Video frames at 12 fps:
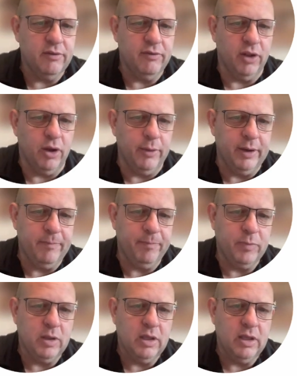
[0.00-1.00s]
flowing
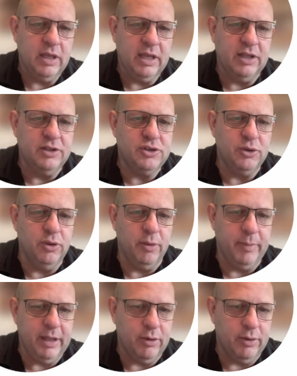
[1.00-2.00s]
into the
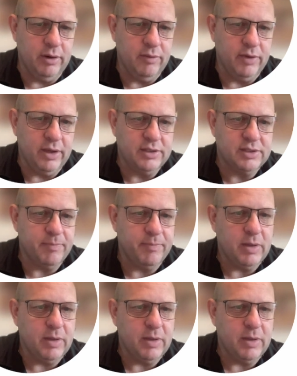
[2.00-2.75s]
metering device.